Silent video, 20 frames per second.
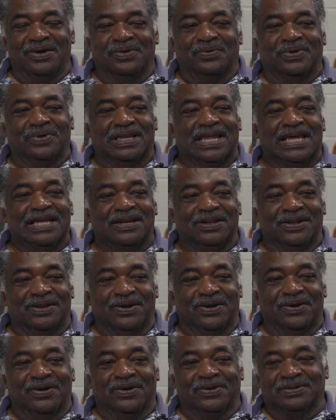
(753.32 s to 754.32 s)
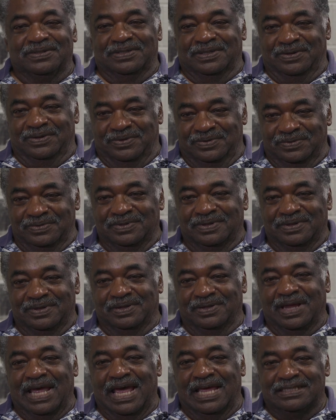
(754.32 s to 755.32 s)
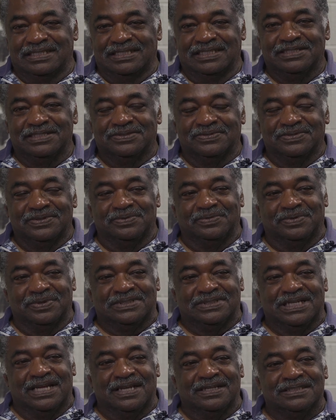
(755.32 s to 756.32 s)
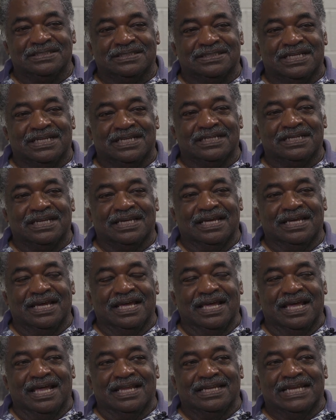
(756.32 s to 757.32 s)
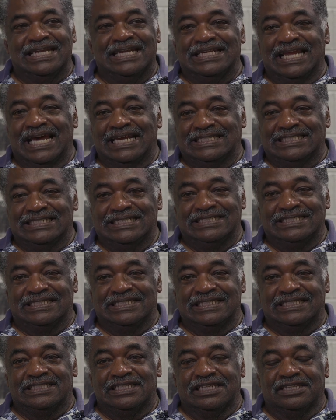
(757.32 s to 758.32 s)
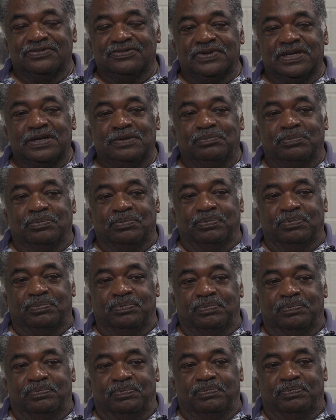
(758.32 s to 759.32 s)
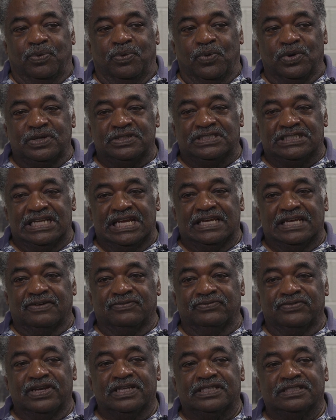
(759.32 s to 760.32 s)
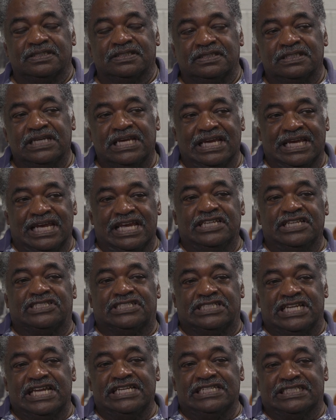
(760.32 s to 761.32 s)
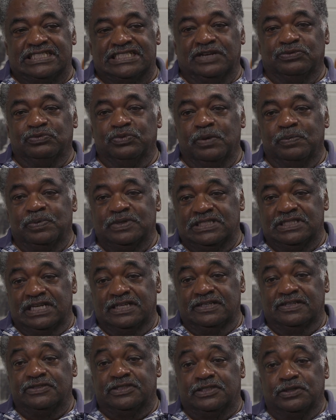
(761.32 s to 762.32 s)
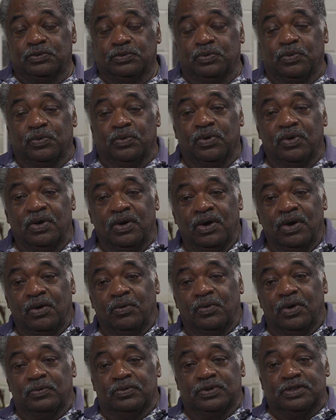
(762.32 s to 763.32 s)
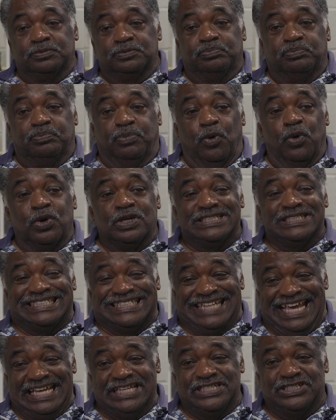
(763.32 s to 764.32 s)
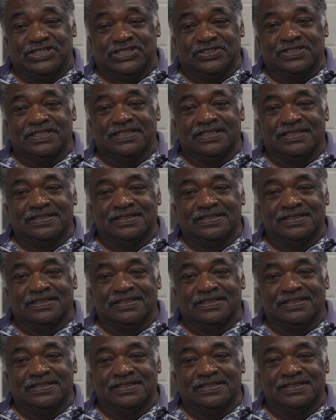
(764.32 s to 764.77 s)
We later learned, as history will tell us, that 1963 Boys State Convention, each state sent representatives to what was Boys Nation.